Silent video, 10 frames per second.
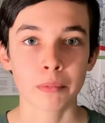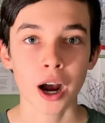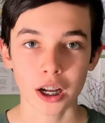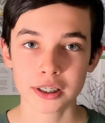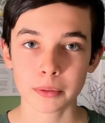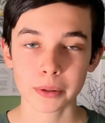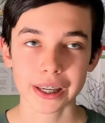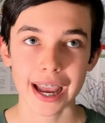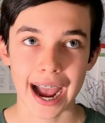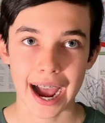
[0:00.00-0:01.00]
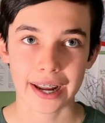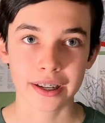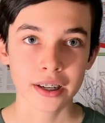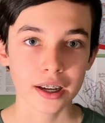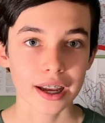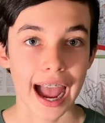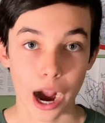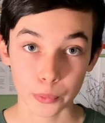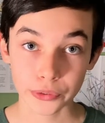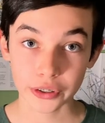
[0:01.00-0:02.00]
possibly add
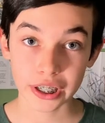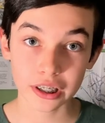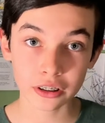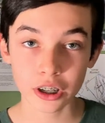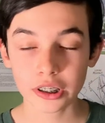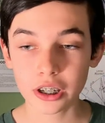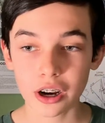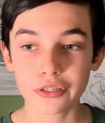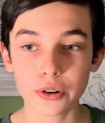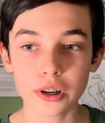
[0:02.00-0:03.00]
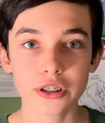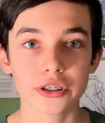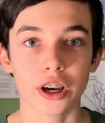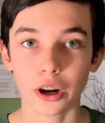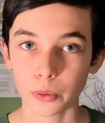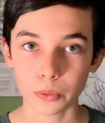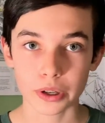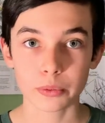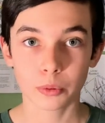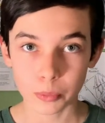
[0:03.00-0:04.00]
housing along the golf course, so
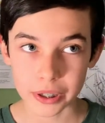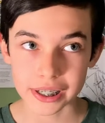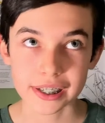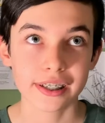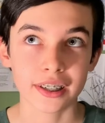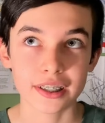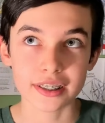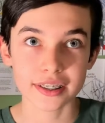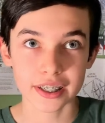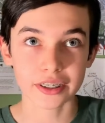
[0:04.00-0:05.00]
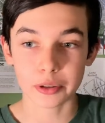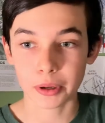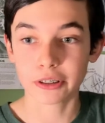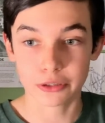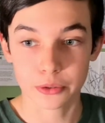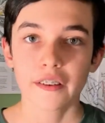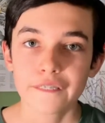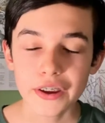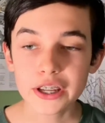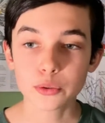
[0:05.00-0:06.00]
it will be an insanely big resort.
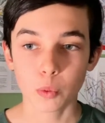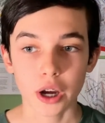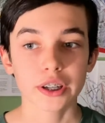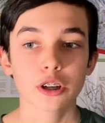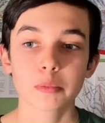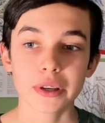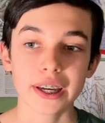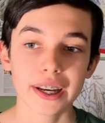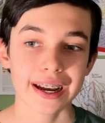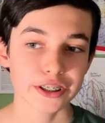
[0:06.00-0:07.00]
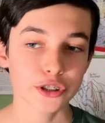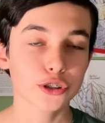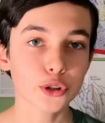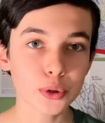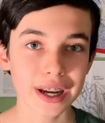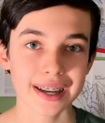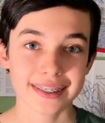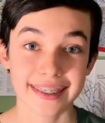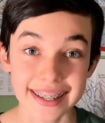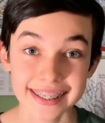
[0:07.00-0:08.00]
Phase one could begin as soon
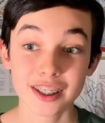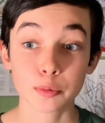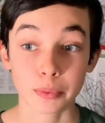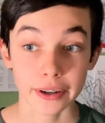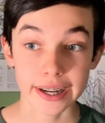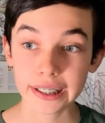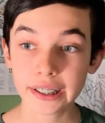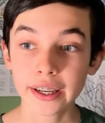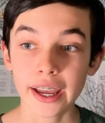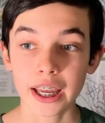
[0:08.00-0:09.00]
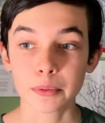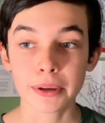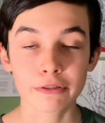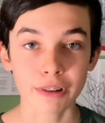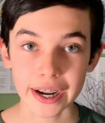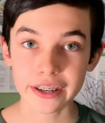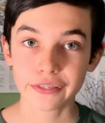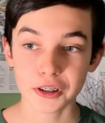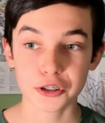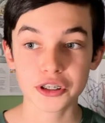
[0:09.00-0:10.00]
as this spring and be ready
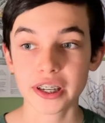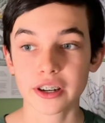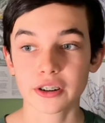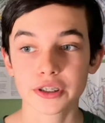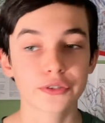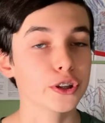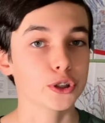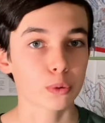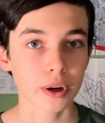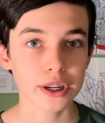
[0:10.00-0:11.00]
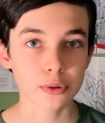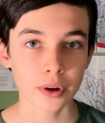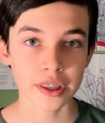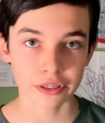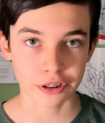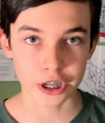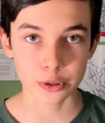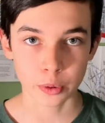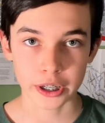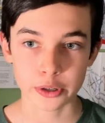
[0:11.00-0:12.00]
for skiers for the
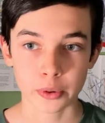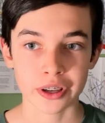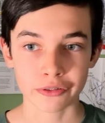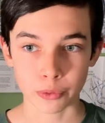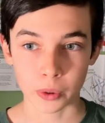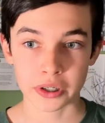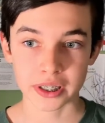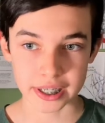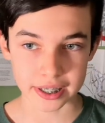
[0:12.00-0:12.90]
2023-2024 ski